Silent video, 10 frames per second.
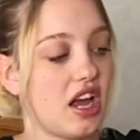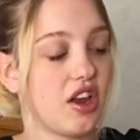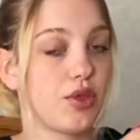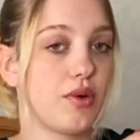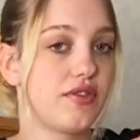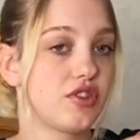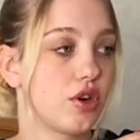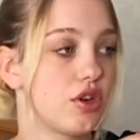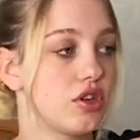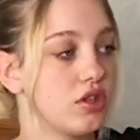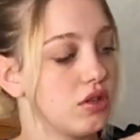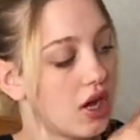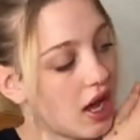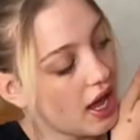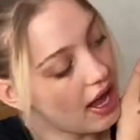at a thrift store too.
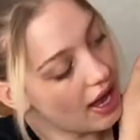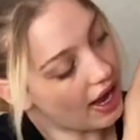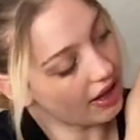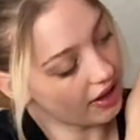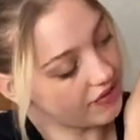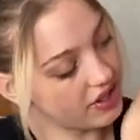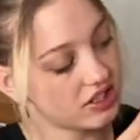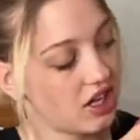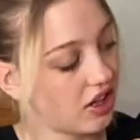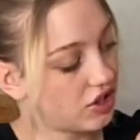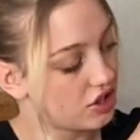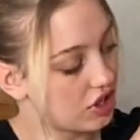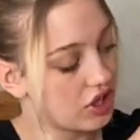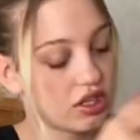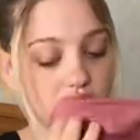I love this color
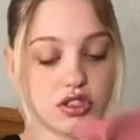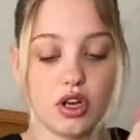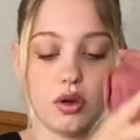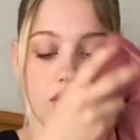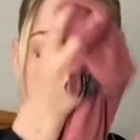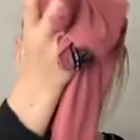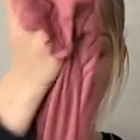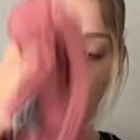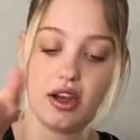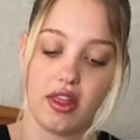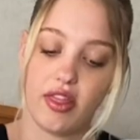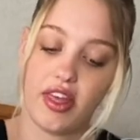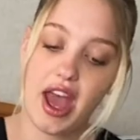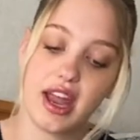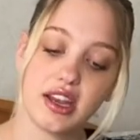shirt, so I got
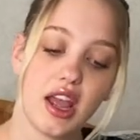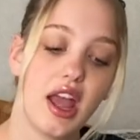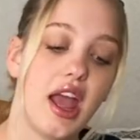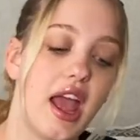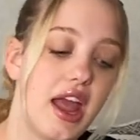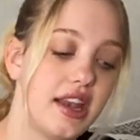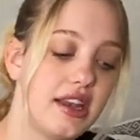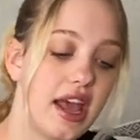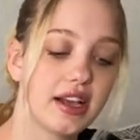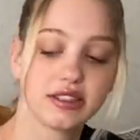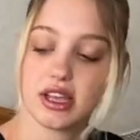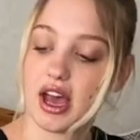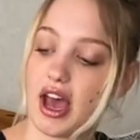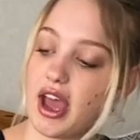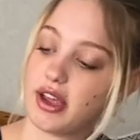that. And next,
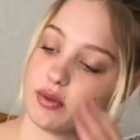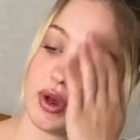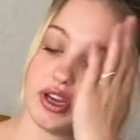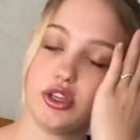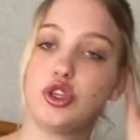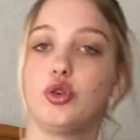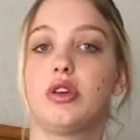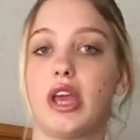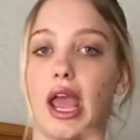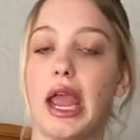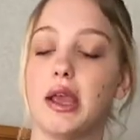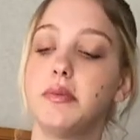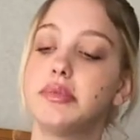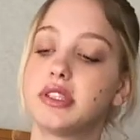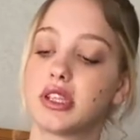I went to
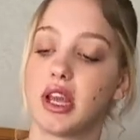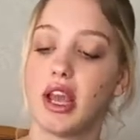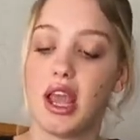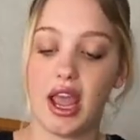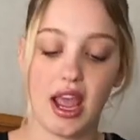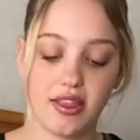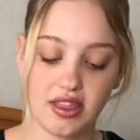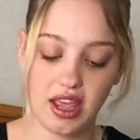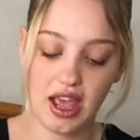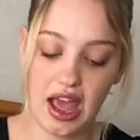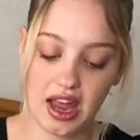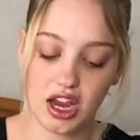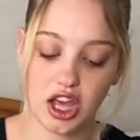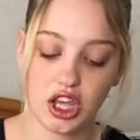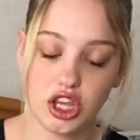Gabe's, and they had
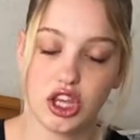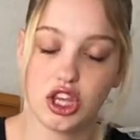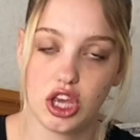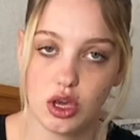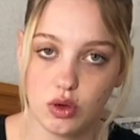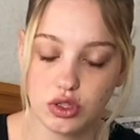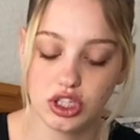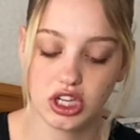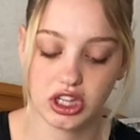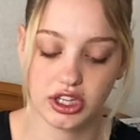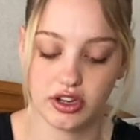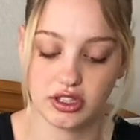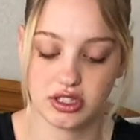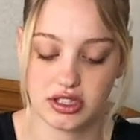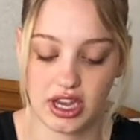a huge
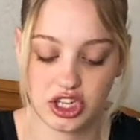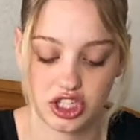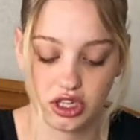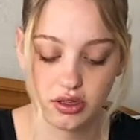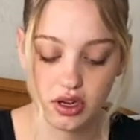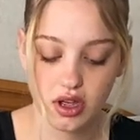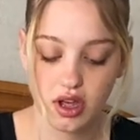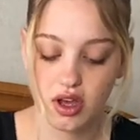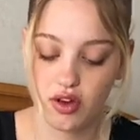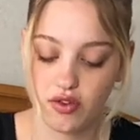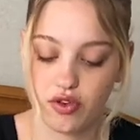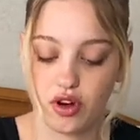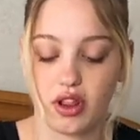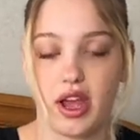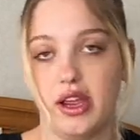clearance section. For
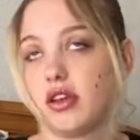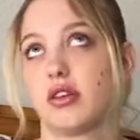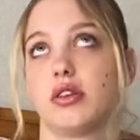like,